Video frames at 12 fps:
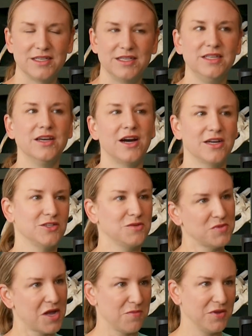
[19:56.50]
gosh,
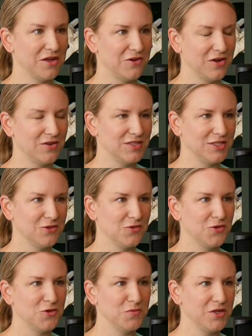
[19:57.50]
I'm happy I don't have to deal with
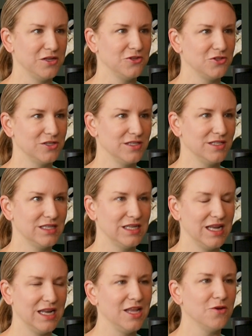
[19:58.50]
human insurance in
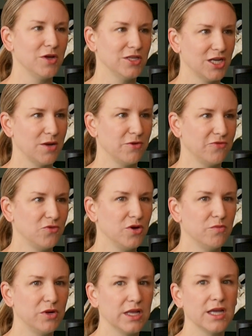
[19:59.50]
any way, shape, or
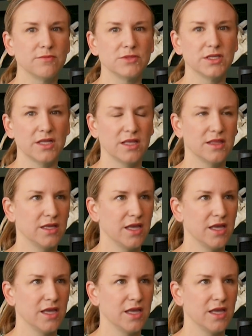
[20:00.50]
form when it comes to like the